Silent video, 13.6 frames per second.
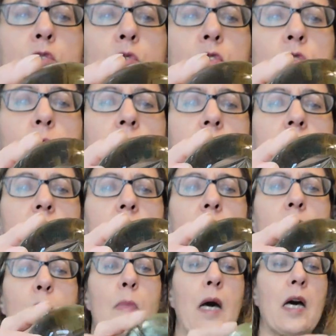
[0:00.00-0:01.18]
George Washington on
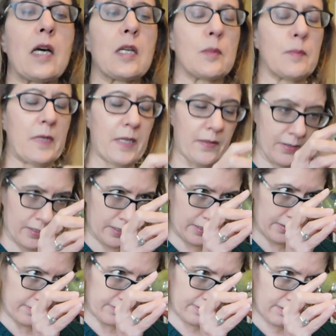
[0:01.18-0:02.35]
the bottom, and then
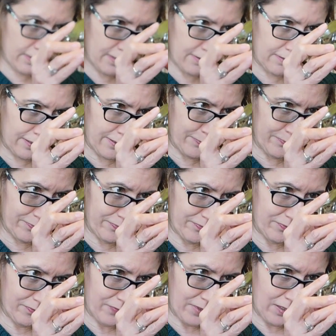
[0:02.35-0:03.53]
it's signed like
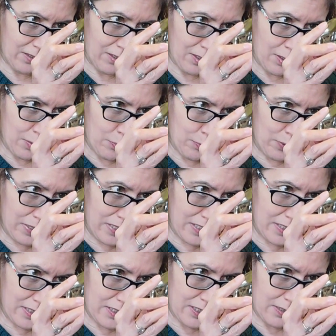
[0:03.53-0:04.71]

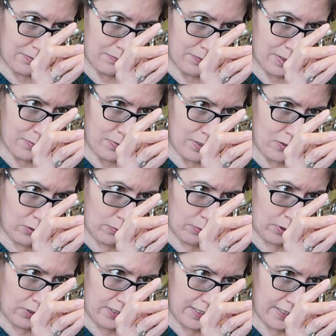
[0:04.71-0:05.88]
Bennett, maybe, or
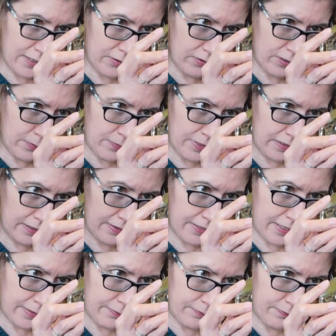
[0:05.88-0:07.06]
Barnett, or something like
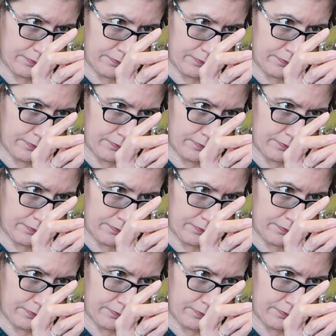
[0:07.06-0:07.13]
that.